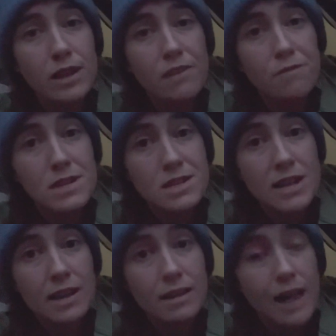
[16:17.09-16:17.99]
At first
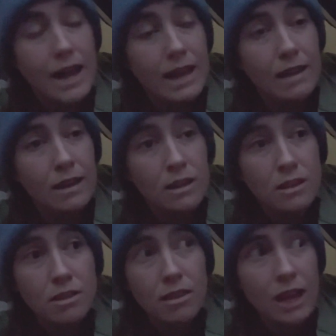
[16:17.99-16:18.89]
I didn't like
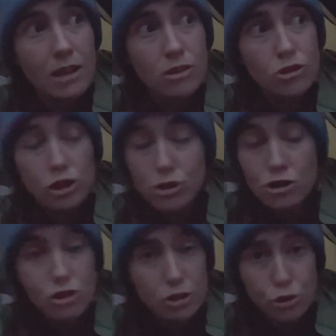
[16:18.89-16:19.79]
it's
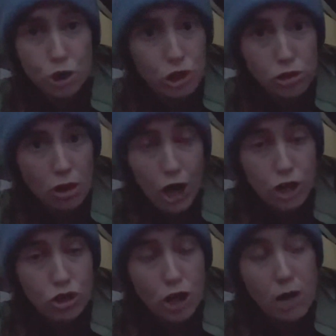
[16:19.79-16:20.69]
just such an odd
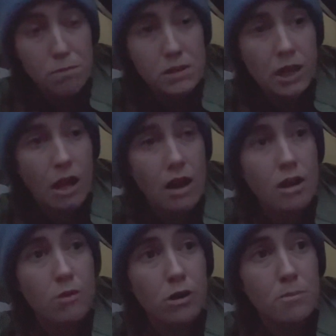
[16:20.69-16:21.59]
shape to
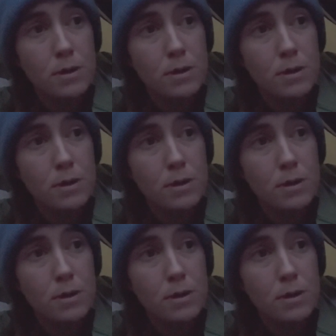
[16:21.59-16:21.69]
carry on my